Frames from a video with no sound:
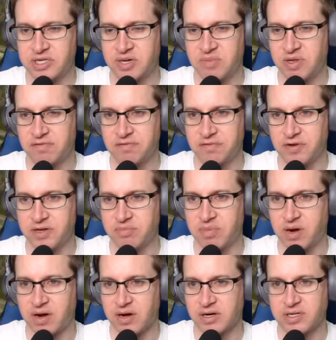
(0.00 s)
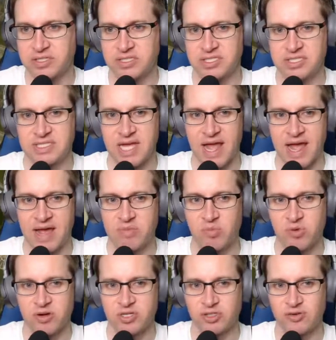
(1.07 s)
to be a free park just to add
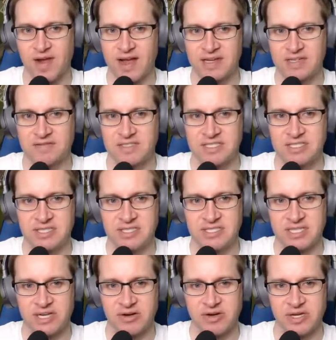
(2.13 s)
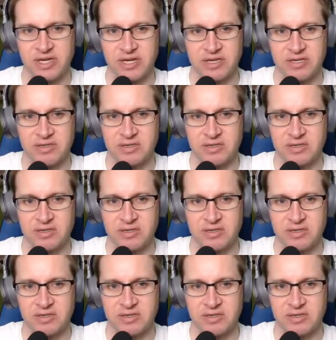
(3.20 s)
more attractiveness to this area.